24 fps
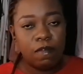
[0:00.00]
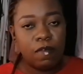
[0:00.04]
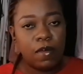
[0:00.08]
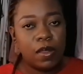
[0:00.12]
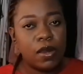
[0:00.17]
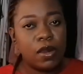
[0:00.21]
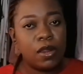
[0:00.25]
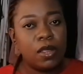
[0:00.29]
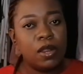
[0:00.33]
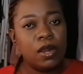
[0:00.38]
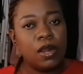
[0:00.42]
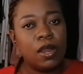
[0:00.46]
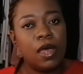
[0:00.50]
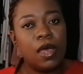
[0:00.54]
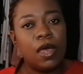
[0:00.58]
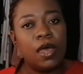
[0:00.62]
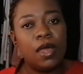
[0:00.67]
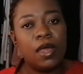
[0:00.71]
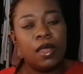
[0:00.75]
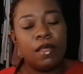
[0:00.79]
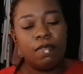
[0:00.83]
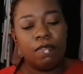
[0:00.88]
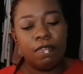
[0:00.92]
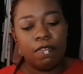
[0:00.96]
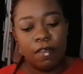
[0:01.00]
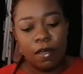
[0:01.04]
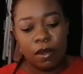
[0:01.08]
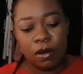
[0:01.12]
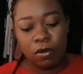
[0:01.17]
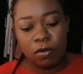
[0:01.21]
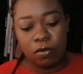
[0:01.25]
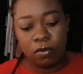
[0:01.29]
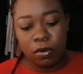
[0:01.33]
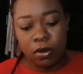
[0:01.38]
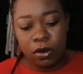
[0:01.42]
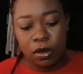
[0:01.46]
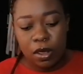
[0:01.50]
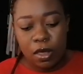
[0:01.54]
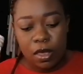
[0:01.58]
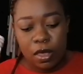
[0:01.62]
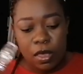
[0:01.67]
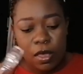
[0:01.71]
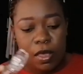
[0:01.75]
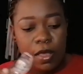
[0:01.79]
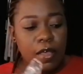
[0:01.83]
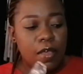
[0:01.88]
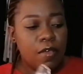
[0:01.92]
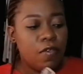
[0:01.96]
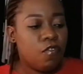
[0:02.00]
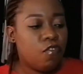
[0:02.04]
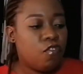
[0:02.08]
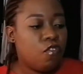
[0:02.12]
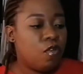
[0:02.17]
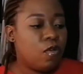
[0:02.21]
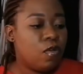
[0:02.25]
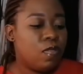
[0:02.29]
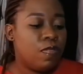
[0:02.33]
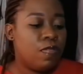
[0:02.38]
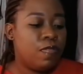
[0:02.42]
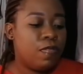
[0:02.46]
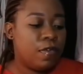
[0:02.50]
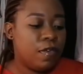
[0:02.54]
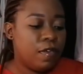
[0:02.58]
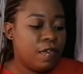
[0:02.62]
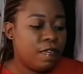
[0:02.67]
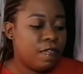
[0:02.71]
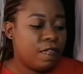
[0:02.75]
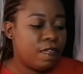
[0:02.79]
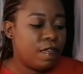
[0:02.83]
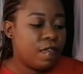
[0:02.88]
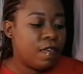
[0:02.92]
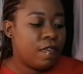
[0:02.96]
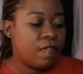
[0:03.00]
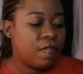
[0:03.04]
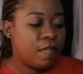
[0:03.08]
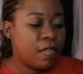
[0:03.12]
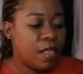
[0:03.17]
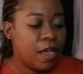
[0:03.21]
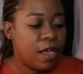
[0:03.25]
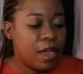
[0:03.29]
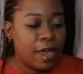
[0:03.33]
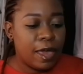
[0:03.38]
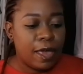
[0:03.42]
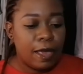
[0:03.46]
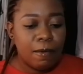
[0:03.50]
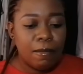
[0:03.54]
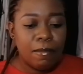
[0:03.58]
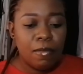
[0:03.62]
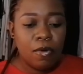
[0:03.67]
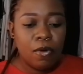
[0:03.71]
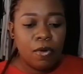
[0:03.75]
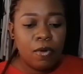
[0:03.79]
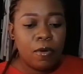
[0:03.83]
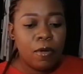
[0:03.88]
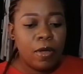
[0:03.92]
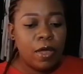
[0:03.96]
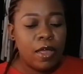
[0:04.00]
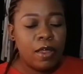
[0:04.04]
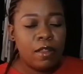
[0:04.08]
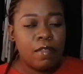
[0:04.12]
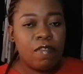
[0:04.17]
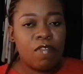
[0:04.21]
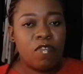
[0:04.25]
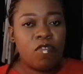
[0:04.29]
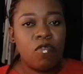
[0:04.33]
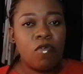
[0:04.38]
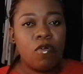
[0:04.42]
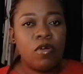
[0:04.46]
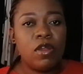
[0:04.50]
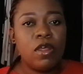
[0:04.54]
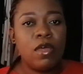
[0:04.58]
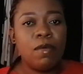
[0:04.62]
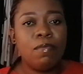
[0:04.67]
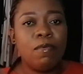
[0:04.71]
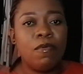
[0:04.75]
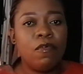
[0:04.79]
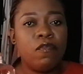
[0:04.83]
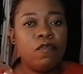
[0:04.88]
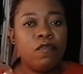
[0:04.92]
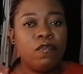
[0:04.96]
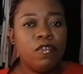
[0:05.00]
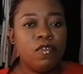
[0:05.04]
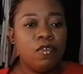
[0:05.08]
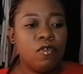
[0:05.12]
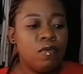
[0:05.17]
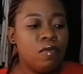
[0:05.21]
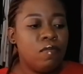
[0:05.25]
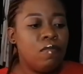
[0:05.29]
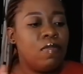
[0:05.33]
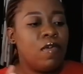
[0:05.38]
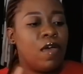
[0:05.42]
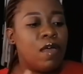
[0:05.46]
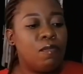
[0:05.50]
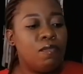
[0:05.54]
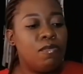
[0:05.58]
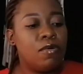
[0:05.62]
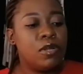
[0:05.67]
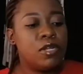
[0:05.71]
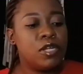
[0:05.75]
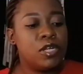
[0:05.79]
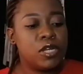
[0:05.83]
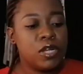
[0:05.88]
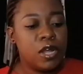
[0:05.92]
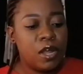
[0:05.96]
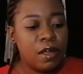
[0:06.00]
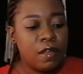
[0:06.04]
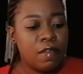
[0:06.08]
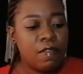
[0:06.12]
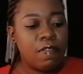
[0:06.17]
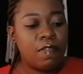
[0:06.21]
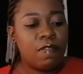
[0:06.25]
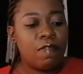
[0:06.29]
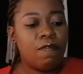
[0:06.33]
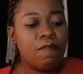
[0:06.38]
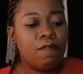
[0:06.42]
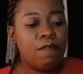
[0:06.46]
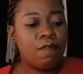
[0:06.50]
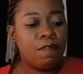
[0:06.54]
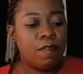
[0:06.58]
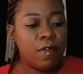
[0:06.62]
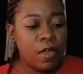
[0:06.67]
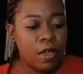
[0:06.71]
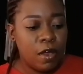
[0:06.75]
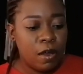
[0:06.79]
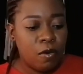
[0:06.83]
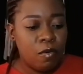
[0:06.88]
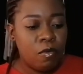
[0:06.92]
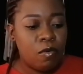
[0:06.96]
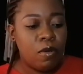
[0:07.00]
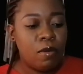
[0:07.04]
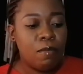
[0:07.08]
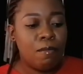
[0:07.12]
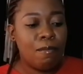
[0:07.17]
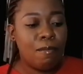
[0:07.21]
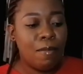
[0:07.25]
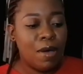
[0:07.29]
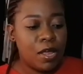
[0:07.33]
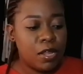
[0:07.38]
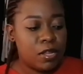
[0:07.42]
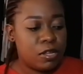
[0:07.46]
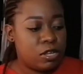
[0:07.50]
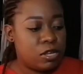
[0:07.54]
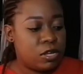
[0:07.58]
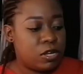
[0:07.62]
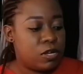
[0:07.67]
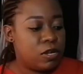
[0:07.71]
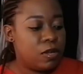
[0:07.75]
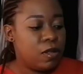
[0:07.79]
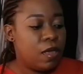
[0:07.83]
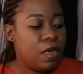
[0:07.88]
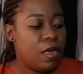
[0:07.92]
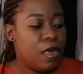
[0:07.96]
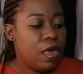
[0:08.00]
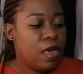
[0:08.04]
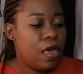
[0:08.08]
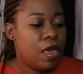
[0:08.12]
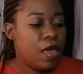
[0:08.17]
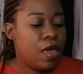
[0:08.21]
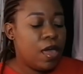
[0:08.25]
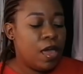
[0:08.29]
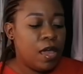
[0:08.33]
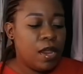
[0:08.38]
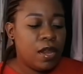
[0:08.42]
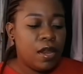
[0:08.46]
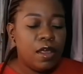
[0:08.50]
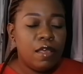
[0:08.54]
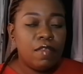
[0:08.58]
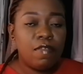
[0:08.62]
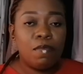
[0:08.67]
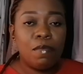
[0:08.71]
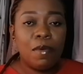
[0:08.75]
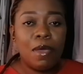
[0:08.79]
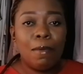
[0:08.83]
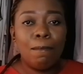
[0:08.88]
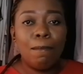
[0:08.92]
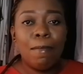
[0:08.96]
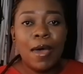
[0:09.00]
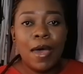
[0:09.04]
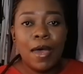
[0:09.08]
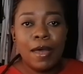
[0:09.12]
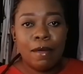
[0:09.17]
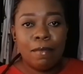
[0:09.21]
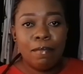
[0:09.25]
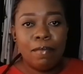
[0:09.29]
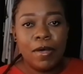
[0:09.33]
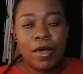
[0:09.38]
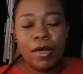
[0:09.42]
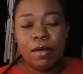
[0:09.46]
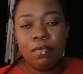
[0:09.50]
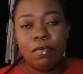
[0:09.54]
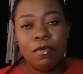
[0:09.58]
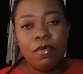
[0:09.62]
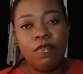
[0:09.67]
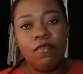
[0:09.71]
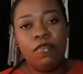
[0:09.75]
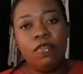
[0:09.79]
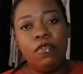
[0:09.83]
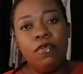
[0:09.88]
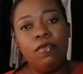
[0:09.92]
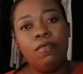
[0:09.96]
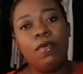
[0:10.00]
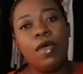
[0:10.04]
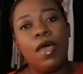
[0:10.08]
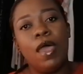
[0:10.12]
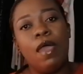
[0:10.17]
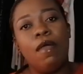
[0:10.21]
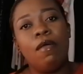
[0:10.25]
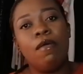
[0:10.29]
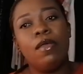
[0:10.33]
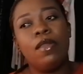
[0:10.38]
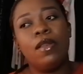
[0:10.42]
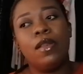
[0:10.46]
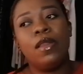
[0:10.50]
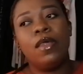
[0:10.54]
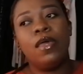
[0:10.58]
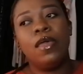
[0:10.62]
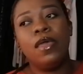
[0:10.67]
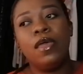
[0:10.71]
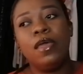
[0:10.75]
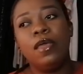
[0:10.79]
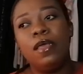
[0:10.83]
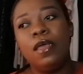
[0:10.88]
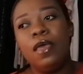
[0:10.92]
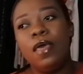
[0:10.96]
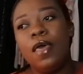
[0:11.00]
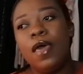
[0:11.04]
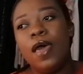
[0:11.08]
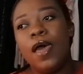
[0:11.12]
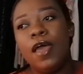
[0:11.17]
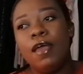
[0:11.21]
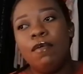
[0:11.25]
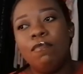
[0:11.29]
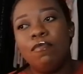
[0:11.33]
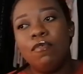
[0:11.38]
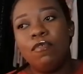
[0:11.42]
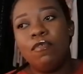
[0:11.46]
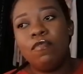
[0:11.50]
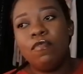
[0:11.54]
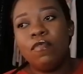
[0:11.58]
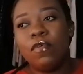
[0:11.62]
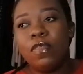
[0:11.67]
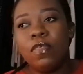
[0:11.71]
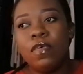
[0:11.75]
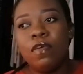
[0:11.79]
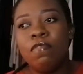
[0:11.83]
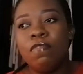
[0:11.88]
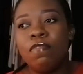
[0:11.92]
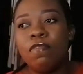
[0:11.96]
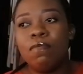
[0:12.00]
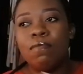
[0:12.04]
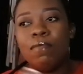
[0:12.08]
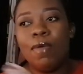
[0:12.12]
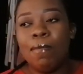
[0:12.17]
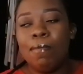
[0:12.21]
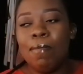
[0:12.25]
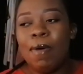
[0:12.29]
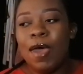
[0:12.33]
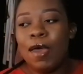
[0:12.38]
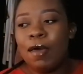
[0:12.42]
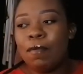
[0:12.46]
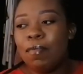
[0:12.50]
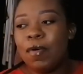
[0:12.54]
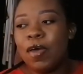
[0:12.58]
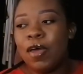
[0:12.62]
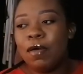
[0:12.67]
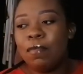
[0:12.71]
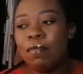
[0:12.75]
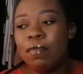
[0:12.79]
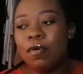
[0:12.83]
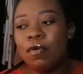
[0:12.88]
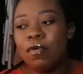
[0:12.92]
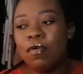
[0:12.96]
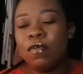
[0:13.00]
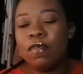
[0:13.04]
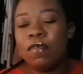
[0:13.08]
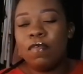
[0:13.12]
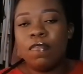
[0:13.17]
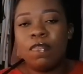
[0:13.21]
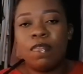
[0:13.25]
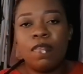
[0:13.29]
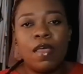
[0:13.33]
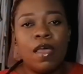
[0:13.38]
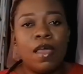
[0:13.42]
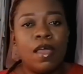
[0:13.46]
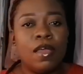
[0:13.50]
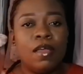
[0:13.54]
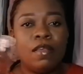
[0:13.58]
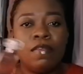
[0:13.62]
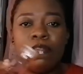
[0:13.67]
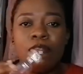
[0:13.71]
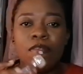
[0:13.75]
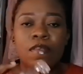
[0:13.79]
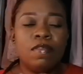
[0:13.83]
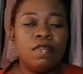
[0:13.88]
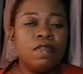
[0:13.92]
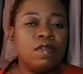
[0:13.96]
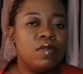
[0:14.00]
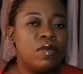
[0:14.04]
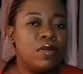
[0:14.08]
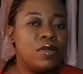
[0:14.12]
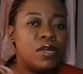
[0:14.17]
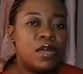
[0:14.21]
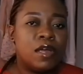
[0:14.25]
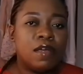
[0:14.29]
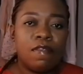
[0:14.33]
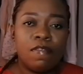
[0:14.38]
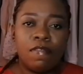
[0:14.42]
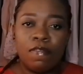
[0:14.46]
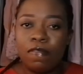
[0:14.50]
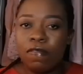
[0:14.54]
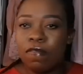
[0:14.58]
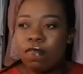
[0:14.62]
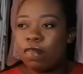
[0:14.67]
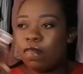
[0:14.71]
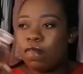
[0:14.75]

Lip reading: vanilla and sandalwood. So this is likable. It's not a perfume that projects very much, and it's my backpack perfume currently. I move with it in my backpack because it's easy to just